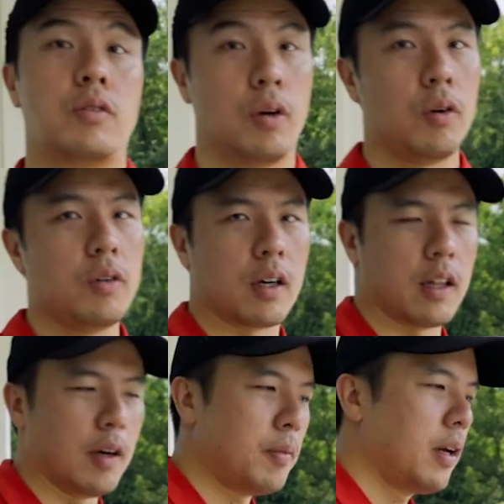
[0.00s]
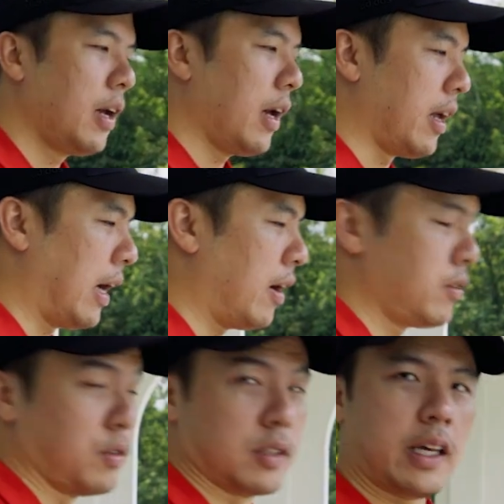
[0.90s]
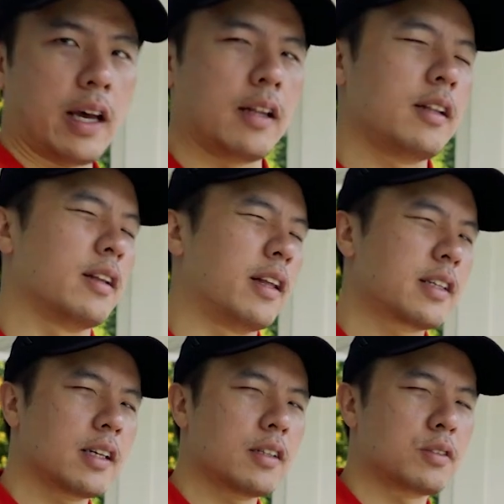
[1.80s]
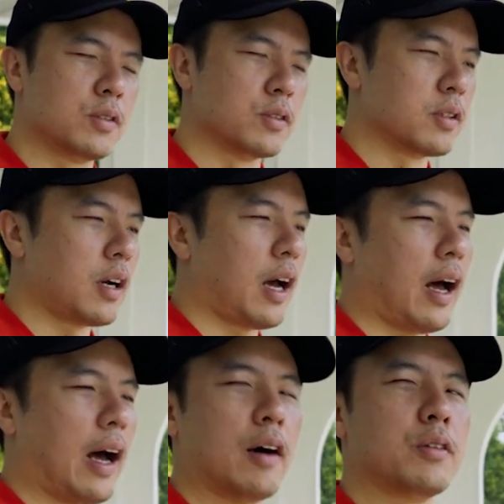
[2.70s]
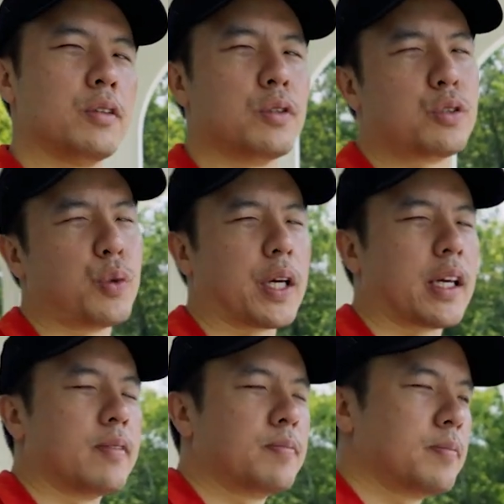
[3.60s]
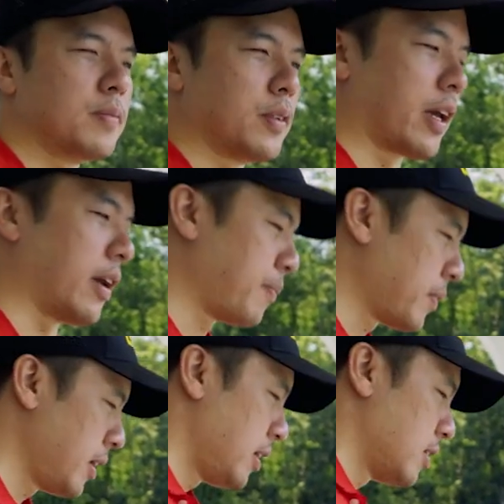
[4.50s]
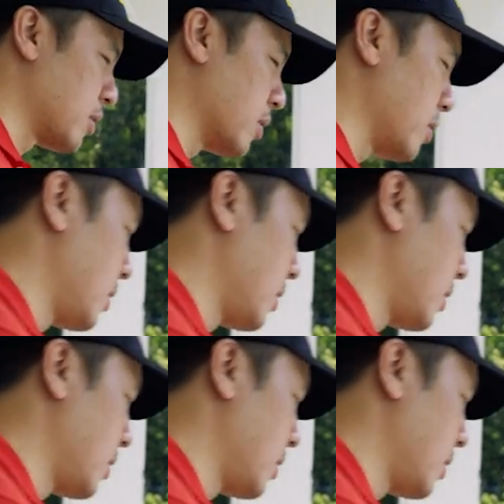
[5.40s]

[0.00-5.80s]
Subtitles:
to hold the club and how to stand, the next thing is to how do you swing it? Okay, so